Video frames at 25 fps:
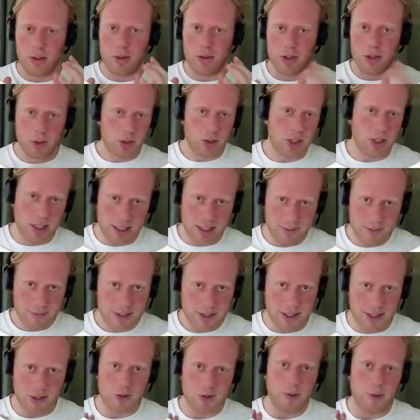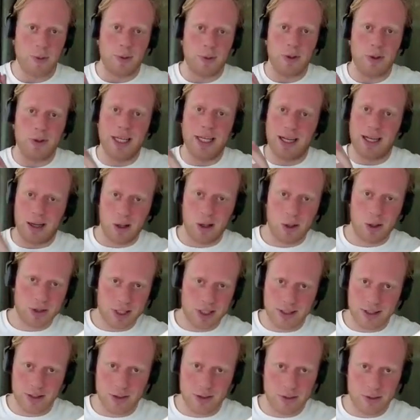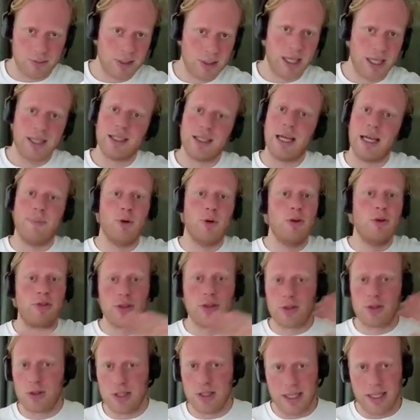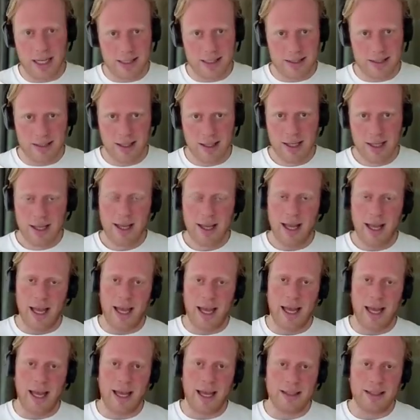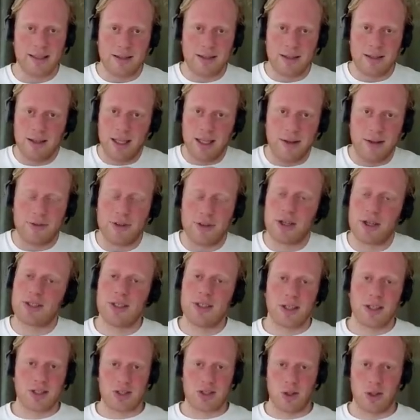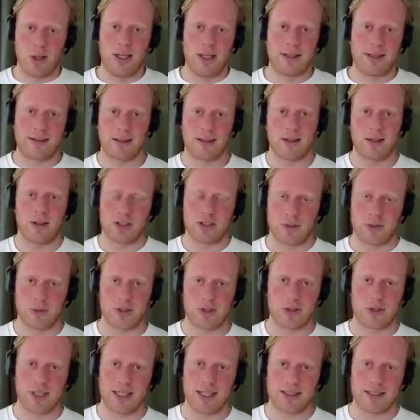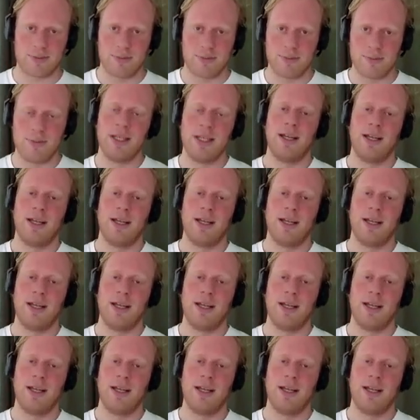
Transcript: usually salespeople, they close a deal, they move on to the next, and if there's not a solid customer success,